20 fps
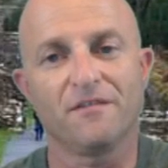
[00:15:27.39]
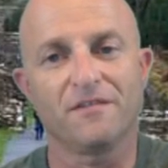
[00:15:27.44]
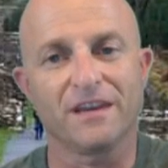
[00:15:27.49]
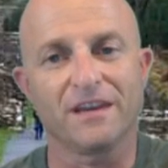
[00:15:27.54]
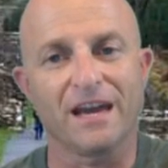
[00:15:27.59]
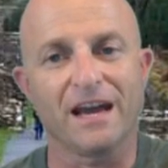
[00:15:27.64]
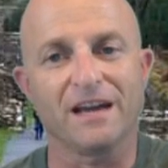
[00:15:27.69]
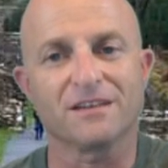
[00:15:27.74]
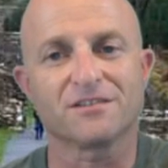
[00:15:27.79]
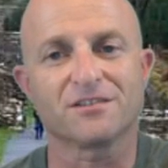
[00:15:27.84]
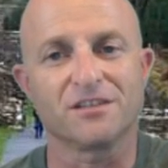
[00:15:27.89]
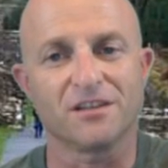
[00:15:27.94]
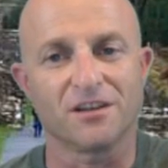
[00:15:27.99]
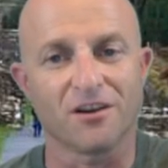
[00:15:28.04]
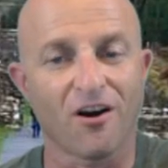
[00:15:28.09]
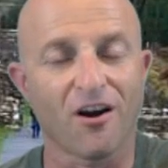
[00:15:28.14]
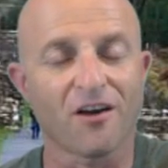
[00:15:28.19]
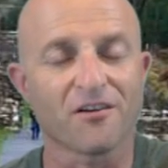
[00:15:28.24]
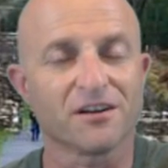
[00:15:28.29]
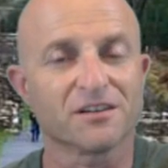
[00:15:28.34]
the
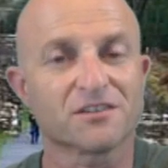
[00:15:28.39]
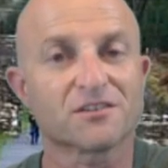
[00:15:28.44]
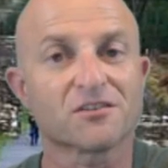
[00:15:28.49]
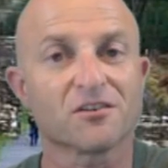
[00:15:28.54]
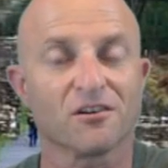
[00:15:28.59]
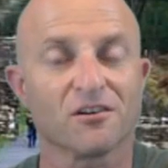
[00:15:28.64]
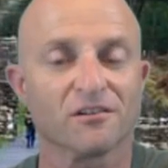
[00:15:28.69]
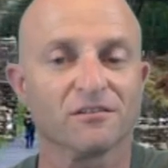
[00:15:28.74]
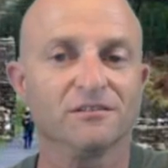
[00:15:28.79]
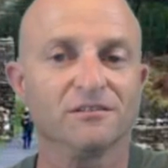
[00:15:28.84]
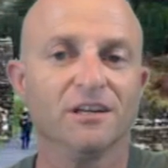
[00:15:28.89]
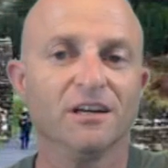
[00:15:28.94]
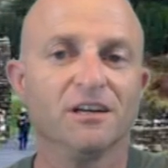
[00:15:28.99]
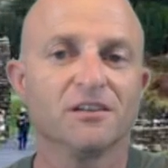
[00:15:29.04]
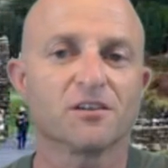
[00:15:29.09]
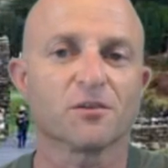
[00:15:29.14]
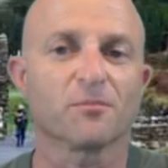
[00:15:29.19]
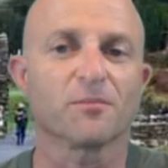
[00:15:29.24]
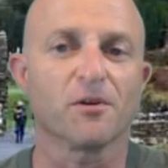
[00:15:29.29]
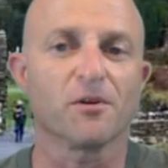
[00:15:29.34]
SDR in turn
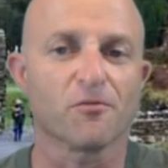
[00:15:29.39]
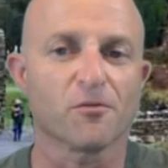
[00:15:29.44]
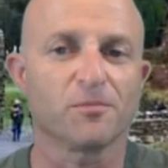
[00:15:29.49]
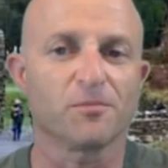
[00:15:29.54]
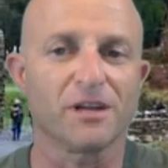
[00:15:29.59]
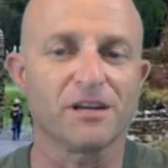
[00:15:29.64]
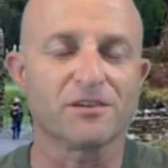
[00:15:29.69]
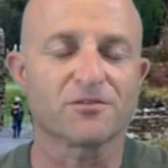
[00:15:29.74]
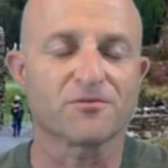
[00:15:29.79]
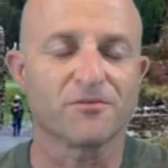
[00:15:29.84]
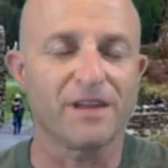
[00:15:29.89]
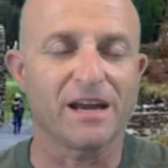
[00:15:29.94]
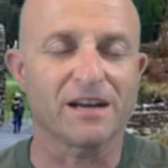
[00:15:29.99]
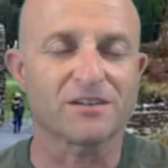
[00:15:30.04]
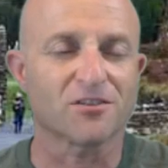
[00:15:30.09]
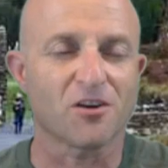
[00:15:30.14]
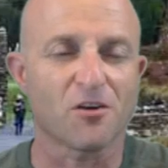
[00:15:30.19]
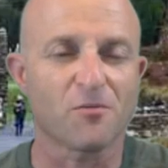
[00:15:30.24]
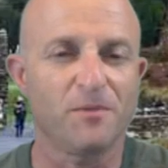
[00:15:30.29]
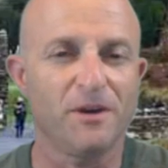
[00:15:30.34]
to be replaced with
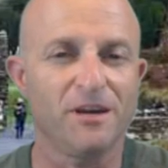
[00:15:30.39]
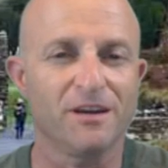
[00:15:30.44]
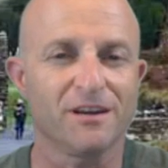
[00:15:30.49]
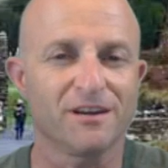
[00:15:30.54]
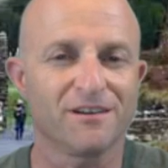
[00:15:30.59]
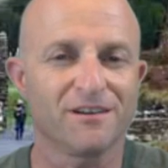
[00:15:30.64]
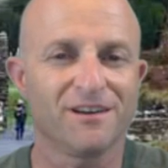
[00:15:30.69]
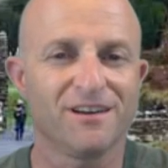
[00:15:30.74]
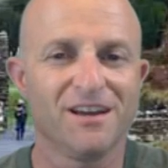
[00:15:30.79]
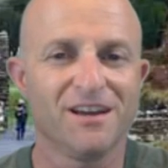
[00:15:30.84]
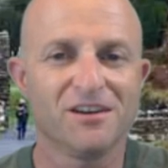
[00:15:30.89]
XRP.